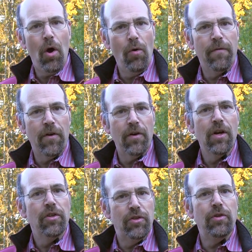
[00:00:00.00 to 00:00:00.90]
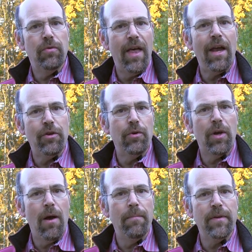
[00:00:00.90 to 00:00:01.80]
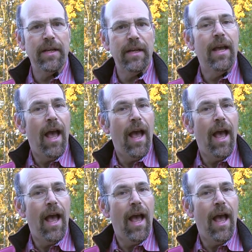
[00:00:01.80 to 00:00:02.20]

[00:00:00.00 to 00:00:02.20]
over to that new company.